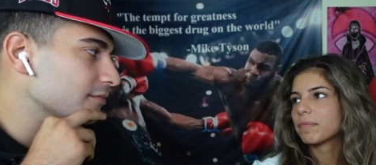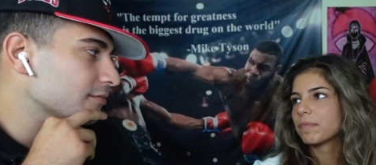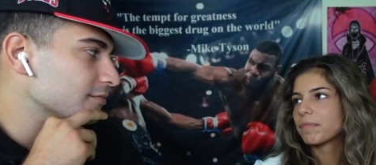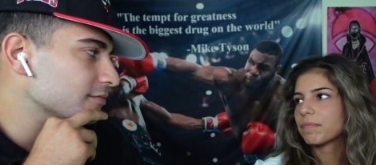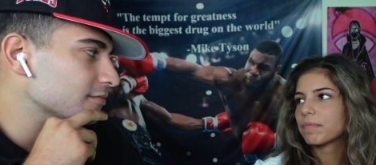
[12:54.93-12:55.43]

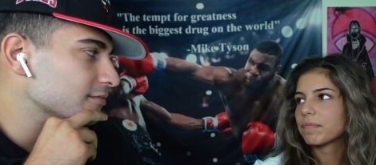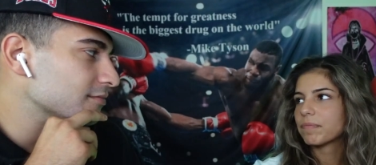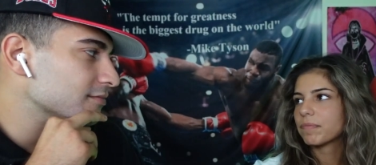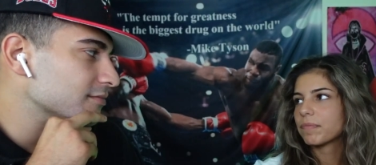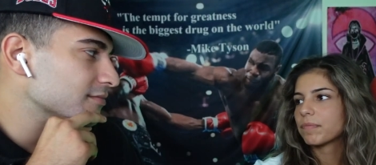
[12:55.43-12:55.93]

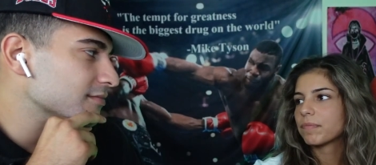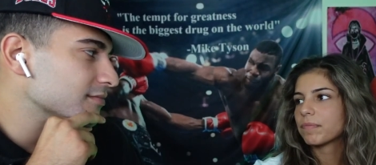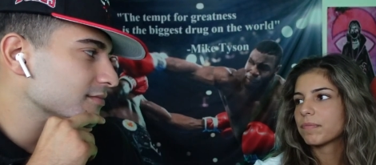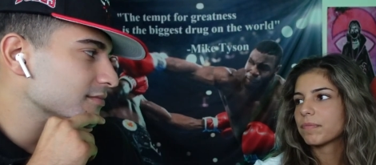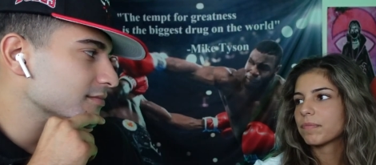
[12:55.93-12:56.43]

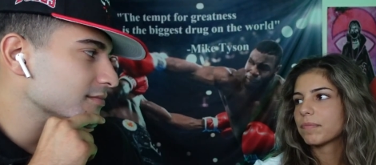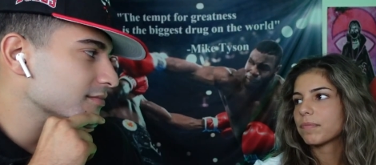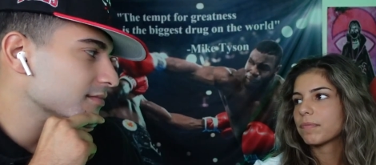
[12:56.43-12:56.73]
(silence)